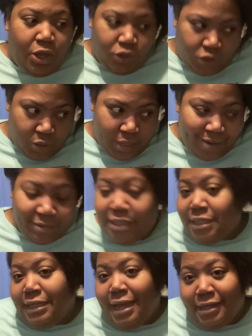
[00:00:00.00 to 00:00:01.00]
So that was
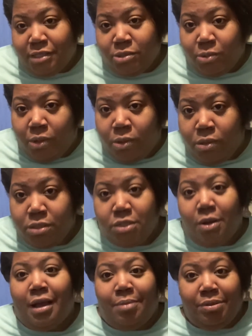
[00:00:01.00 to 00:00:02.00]
the last roll, so
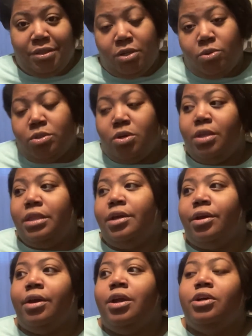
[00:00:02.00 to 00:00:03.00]
I put those on
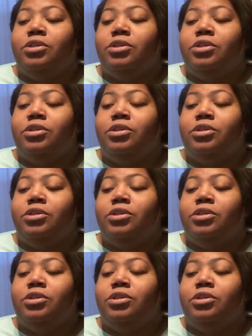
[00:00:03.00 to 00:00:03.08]
there.